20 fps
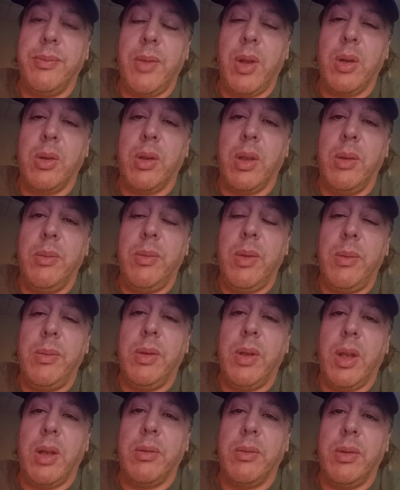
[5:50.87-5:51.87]
Okay, maybe
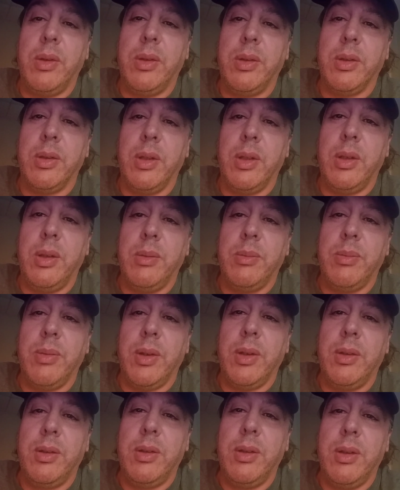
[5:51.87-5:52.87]
not recently, but